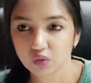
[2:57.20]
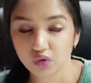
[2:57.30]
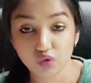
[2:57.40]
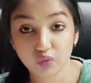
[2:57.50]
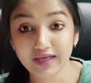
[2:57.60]

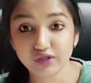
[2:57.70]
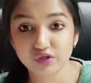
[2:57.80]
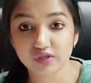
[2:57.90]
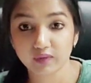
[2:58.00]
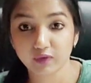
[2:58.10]
you're willing to
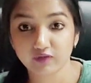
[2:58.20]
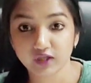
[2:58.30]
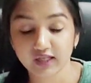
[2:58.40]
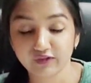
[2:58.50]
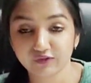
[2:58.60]
jump off the
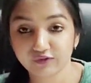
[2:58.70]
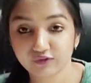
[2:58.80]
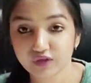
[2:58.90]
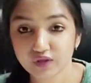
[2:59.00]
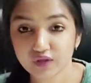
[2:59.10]
cliff,
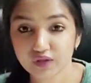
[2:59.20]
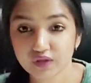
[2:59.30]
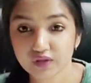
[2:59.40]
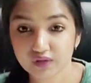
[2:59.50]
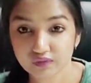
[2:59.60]

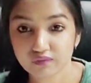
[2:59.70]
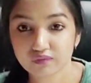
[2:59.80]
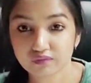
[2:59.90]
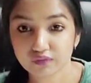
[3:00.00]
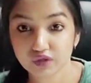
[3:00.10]

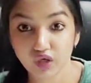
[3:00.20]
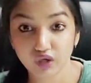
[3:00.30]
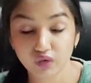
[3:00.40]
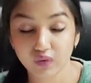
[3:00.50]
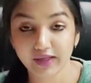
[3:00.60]
not
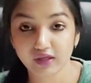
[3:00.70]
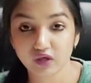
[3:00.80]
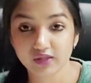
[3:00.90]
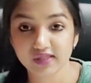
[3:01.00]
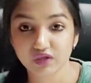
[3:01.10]
knowing the
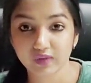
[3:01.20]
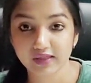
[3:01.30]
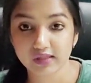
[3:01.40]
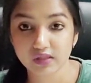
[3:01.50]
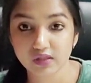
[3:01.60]

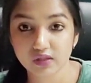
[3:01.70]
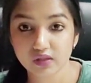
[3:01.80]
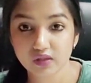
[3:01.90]
consequences.